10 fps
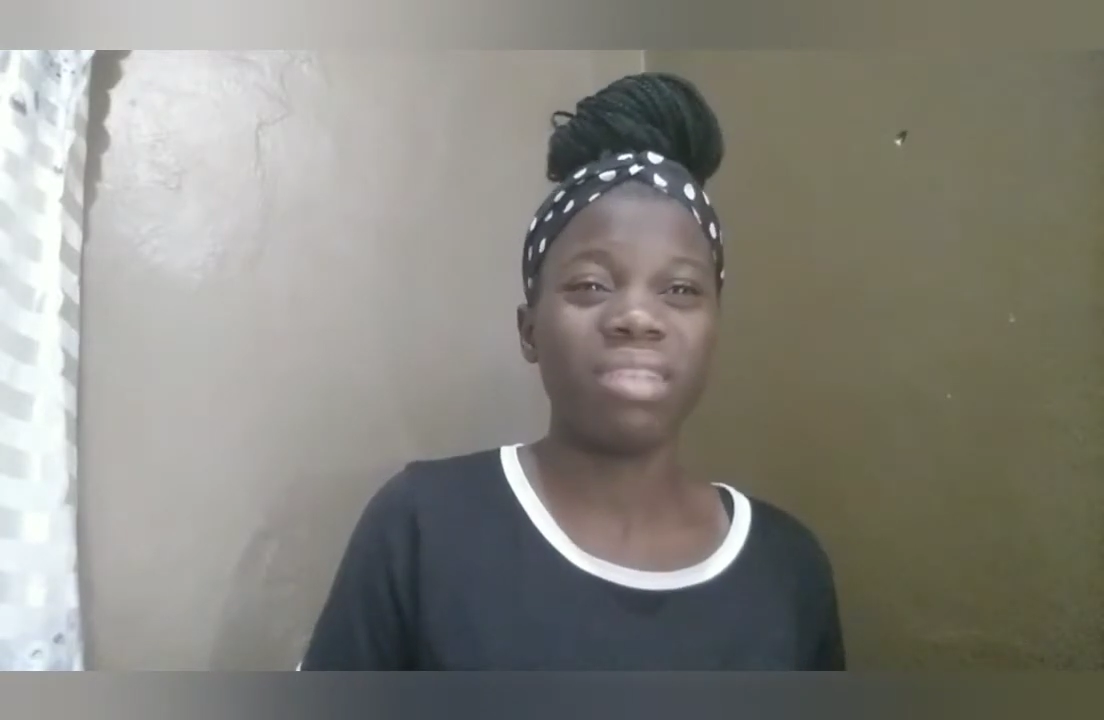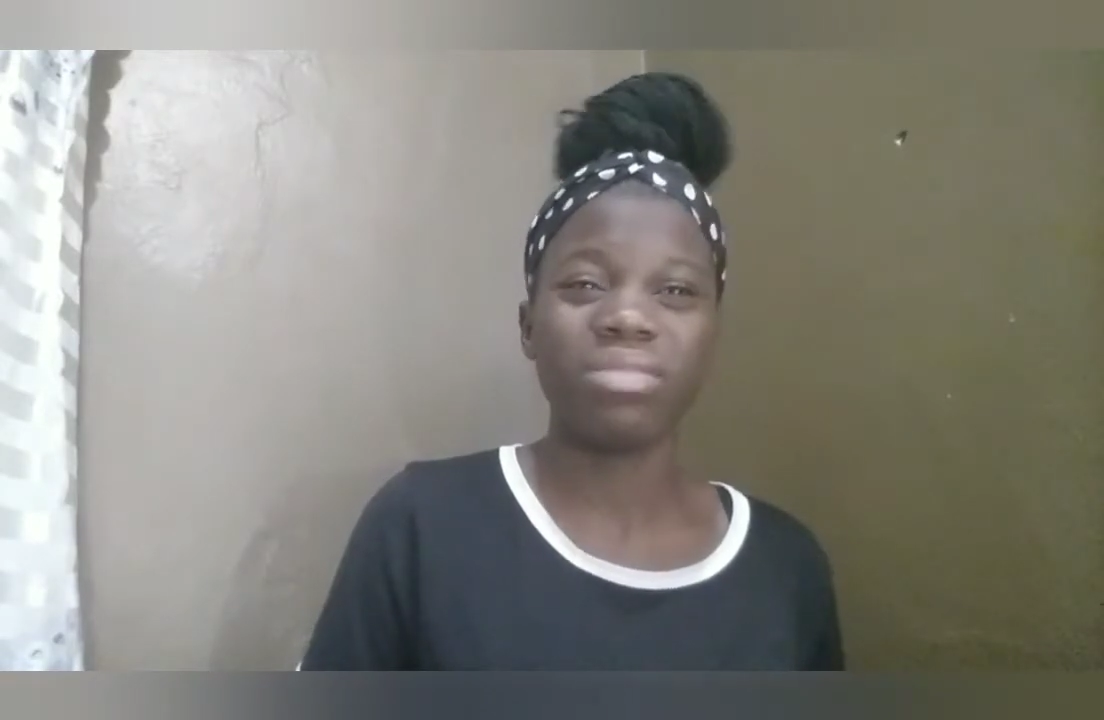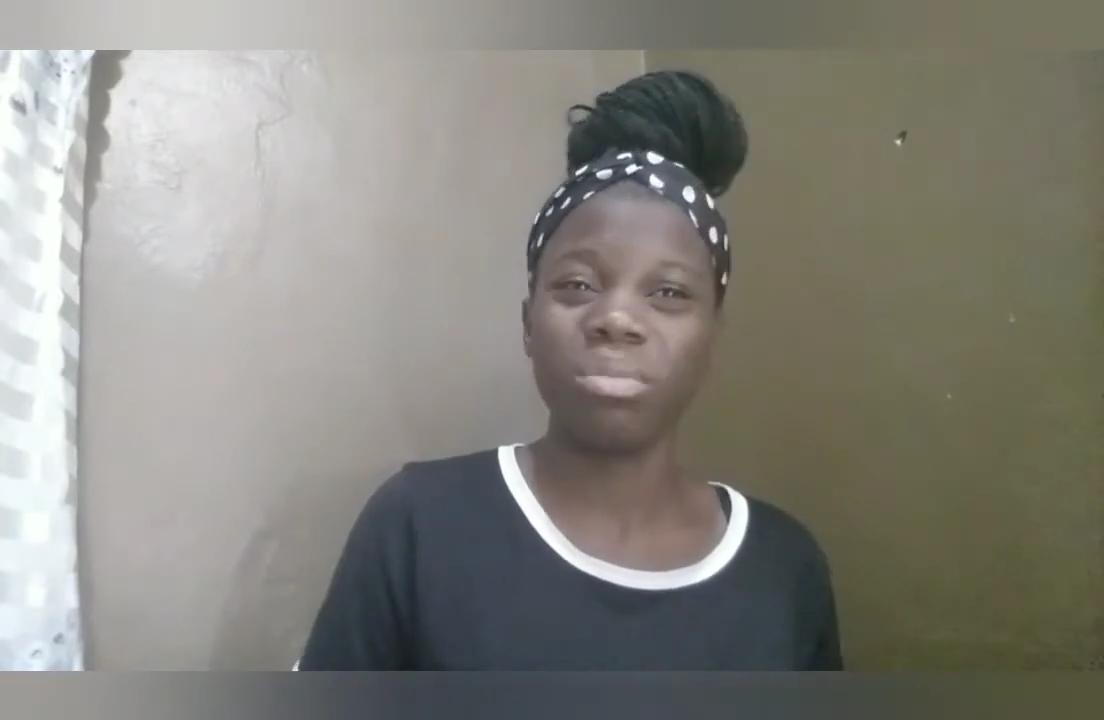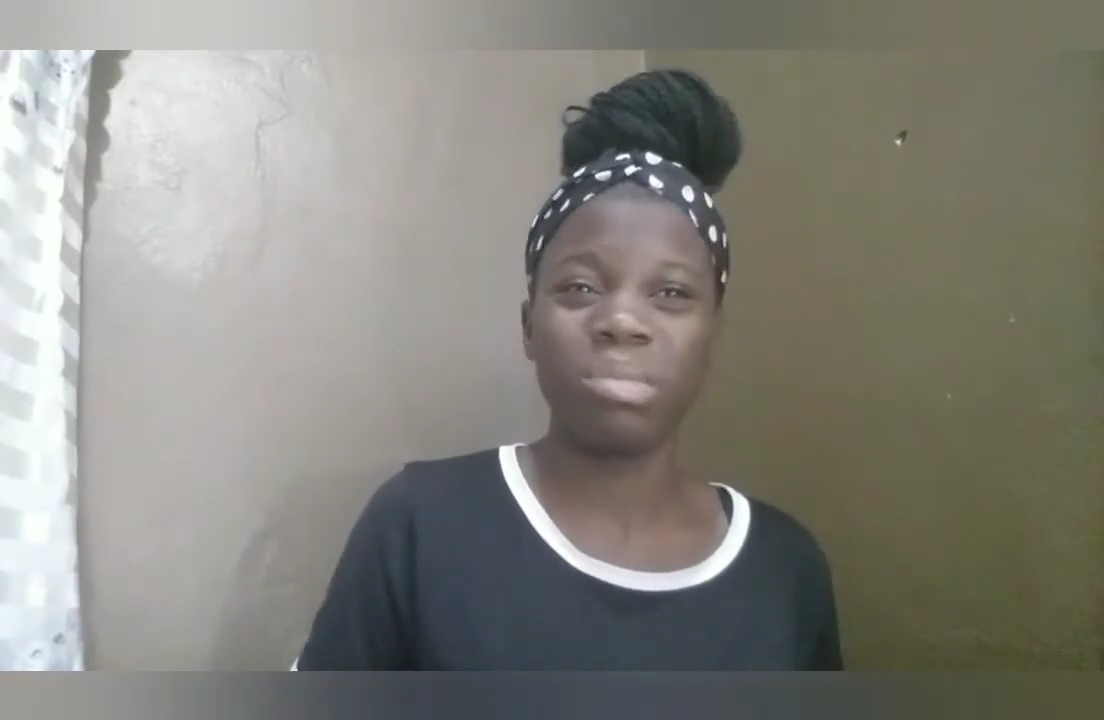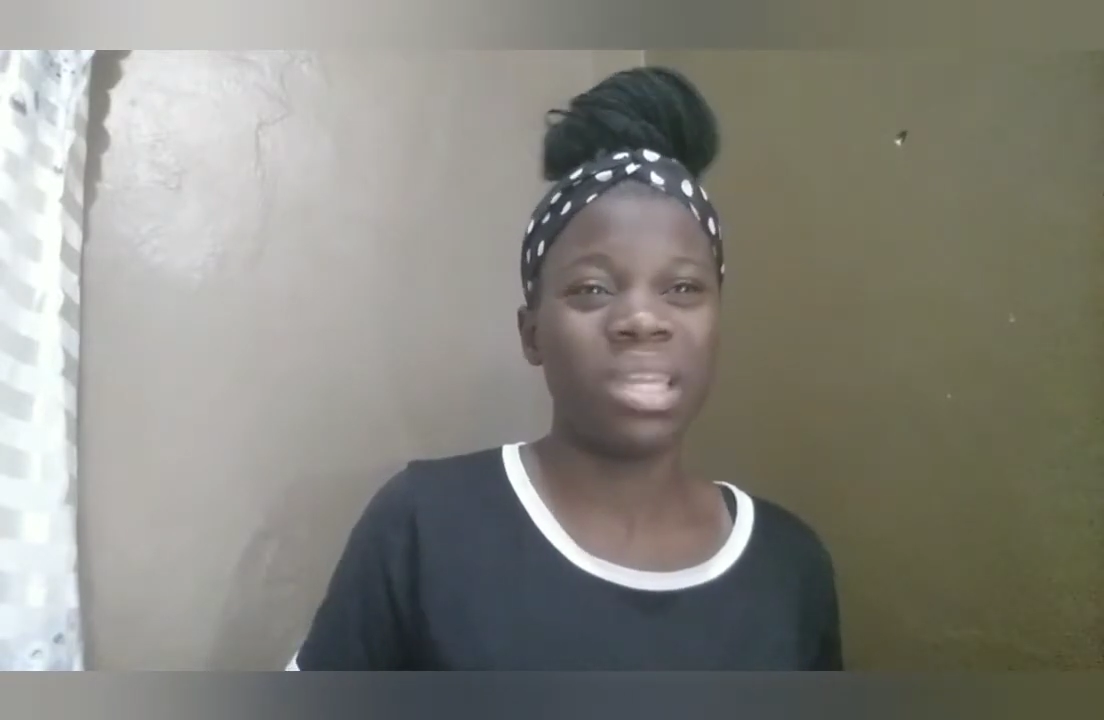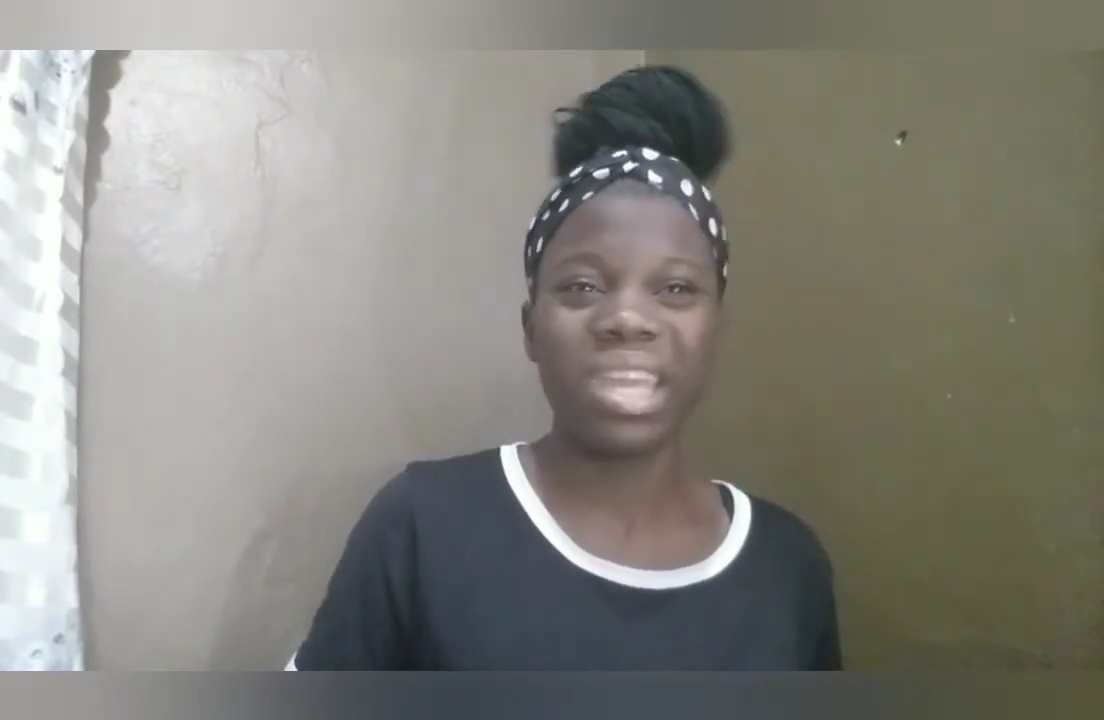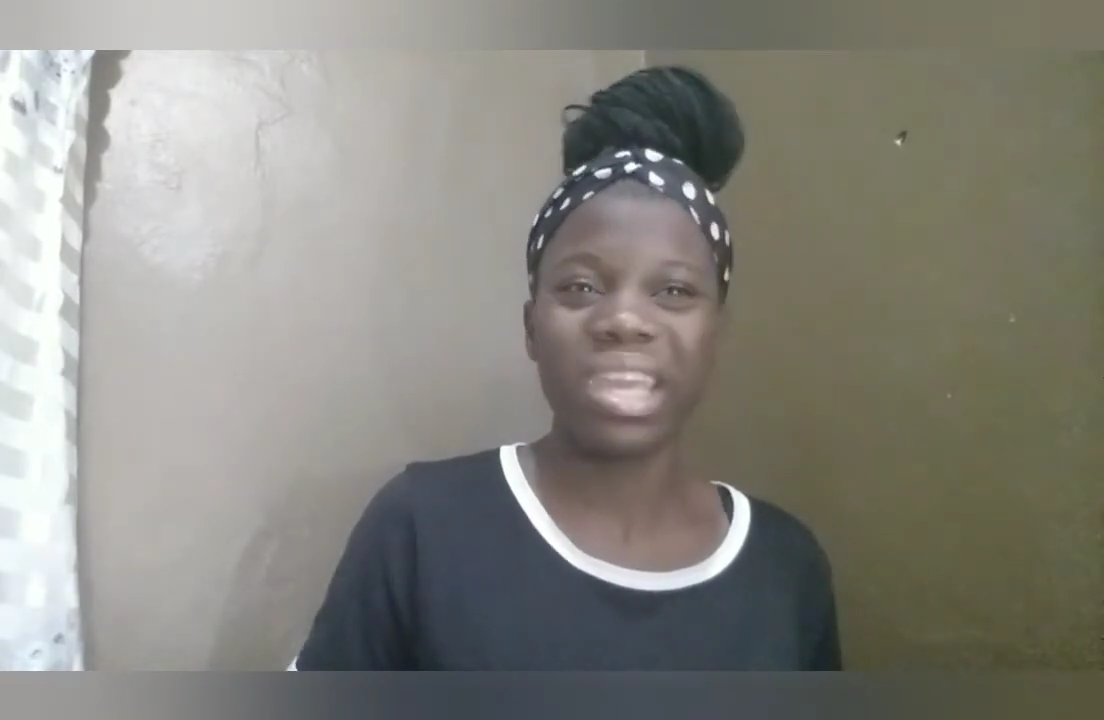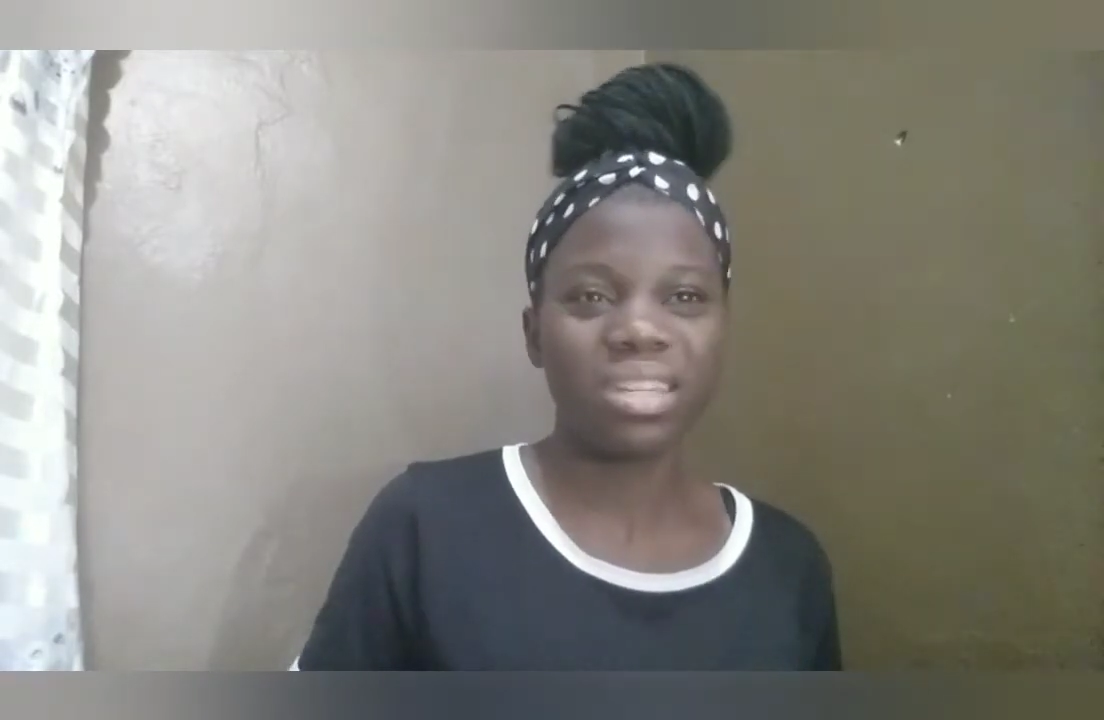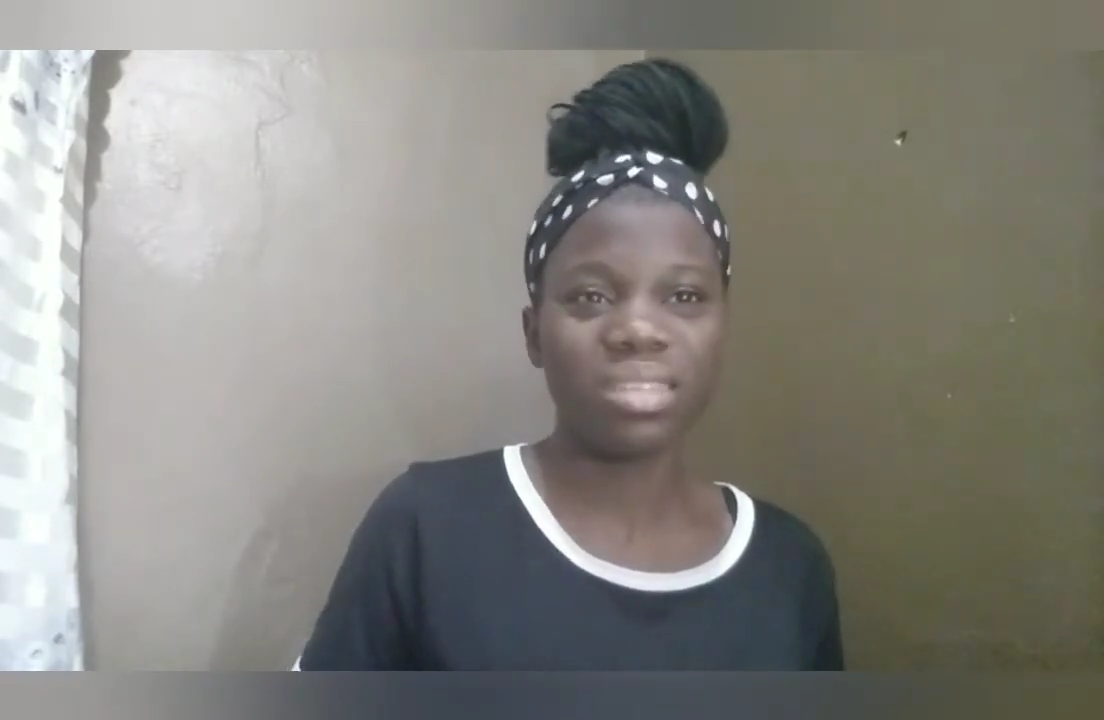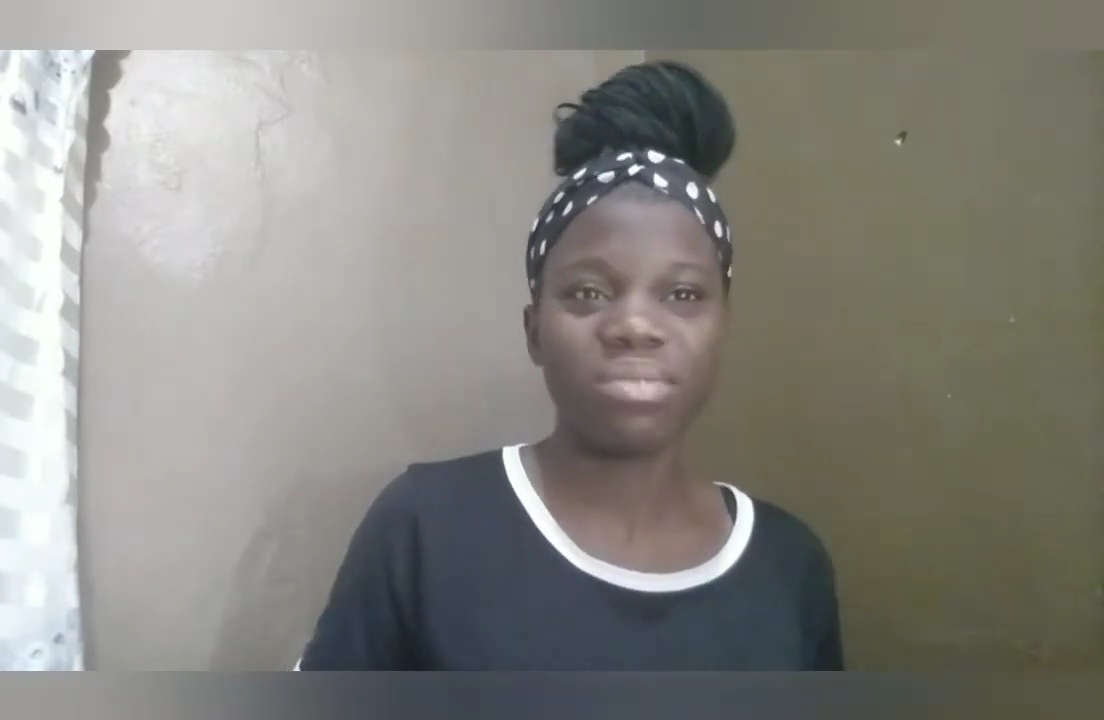something
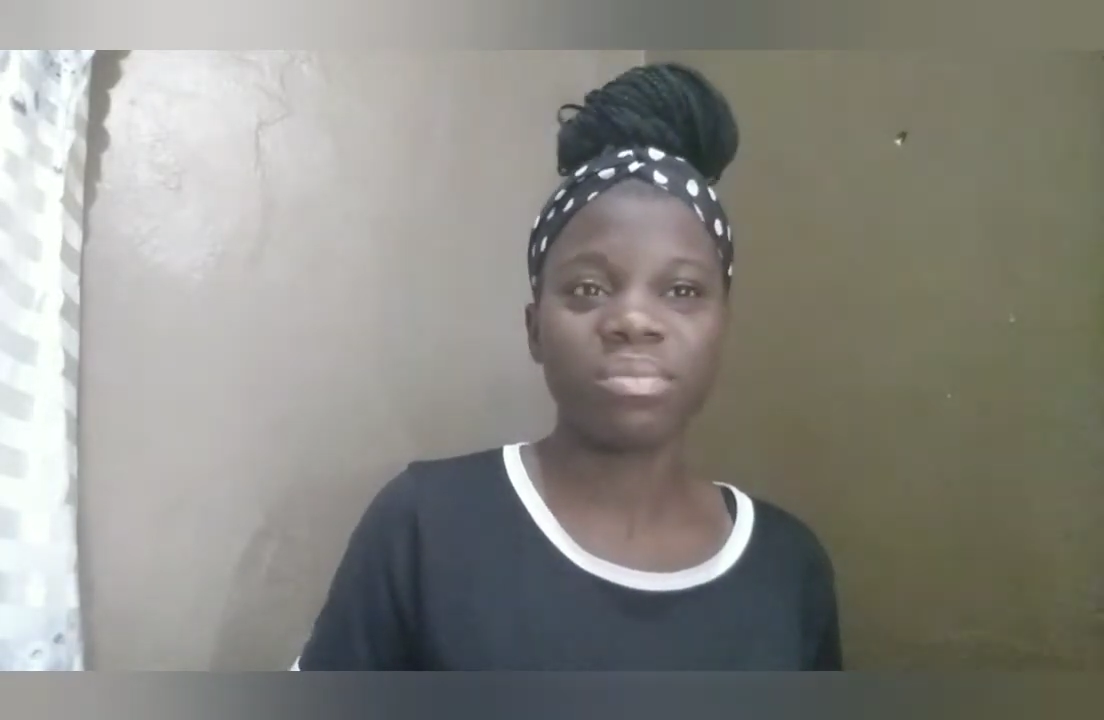negative.